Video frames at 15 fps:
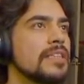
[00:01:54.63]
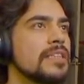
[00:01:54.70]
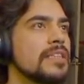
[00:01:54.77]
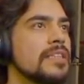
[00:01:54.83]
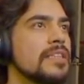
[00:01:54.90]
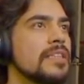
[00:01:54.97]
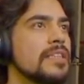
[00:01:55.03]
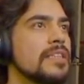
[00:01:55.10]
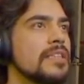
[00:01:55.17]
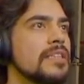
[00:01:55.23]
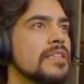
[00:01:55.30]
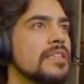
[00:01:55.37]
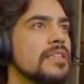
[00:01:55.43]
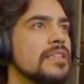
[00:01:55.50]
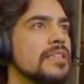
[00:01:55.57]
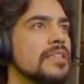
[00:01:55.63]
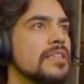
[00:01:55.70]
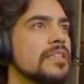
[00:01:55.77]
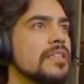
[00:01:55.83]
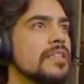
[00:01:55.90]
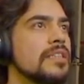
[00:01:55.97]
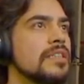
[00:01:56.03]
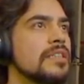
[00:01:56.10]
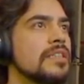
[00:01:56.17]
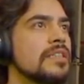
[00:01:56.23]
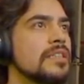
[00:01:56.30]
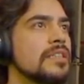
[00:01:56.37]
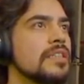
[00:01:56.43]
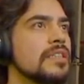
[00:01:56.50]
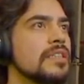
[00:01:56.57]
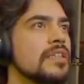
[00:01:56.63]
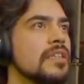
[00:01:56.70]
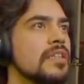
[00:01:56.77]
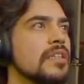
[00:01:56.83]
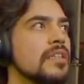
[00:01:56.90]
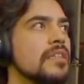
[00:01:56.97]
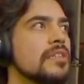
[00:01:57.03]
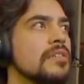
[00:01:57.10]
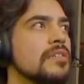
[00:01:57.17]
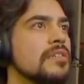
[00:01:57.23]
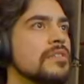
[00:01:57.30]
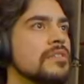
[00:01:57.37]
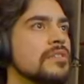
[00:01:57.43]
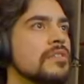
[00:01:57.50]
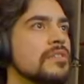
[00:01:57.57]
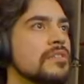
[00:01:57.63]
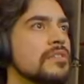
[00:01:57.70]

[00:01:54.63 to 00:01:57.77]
(no one is talking)